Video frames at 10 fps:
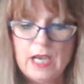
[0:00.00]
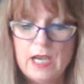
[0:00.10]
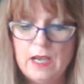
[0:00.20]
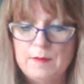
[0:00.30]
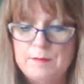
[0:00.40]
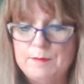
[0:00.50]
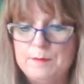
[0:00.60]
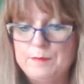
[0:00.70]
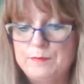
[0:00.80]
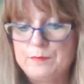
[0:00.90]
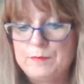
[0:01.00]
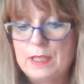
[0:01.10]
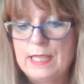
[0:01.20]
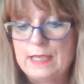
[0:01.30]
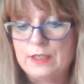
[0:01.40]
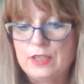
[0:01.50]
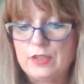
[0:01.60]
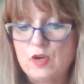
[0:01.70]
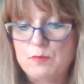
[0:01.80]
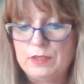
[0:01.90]
Um, and that's
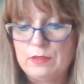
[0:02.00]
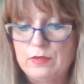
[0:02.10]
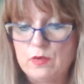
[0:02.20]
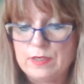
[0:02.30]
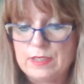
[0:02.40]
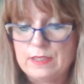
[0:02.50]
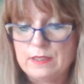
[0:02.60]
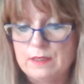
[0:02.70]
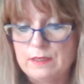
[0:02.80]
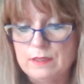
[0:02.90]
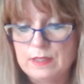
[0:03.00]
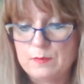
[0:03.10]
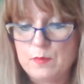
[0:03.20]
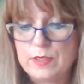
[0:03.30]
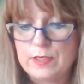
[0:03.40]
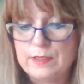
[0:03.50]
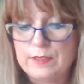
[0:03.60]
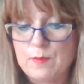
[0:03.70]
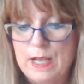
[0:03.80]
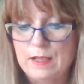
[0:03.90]
just opened new doors this morning
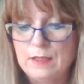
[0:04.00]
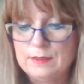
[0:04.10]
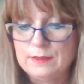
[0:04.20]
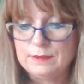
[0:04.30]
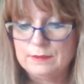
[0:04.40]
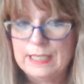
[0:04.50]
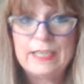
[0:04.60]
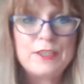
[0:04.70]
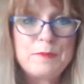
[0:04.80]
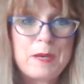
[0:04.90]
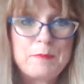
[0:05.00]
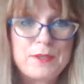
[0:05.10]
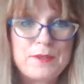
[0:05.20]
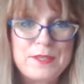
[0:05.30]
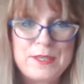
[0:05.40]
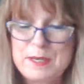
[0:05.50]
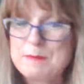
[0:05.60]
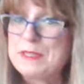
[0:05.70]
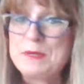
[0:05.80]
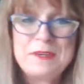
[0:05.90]
as well. Thank you to my producer.
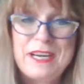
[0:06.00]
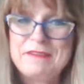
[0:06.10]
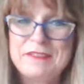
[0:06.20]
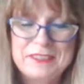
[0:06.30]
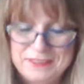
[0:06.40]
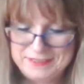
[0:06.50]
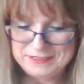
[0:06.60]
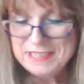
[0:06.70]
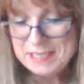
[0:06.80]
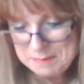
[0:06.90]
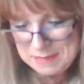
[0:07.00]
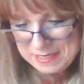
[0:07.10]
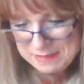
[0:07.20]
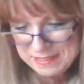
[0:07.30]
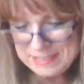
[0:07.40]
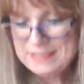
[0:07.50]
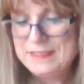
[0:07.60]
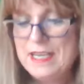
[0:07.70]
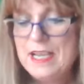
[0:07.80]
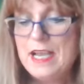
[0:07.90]
I'm so grateful. But anyways,
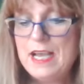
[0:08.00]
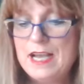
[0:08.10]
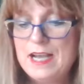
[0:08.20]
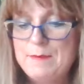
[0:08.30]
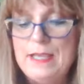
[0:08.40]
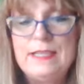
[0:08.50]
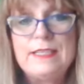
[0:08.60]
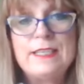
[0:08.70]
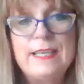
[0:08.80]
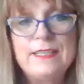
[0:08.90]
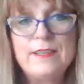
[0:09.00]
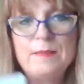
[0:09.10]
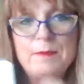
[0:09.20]
um, it's it's